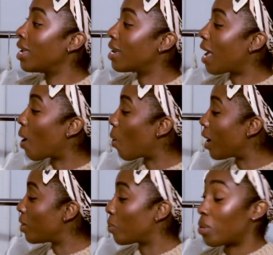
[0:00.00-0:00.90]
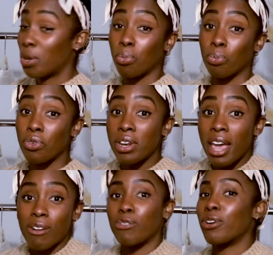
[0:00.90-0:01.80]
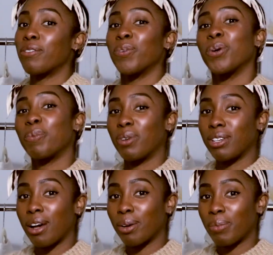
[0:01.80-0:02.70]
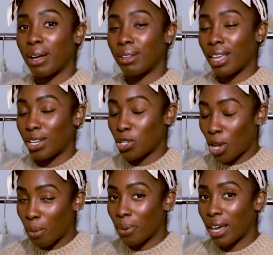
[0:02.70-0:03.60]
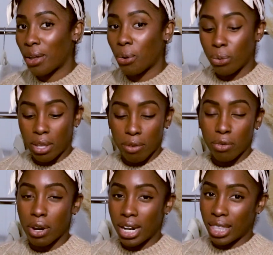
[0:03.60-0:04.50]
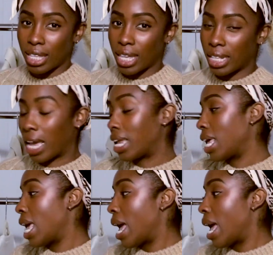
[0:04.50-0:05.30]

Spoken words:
Now I know that you never have heard me talk about like shopping at Old Navy or anything like that,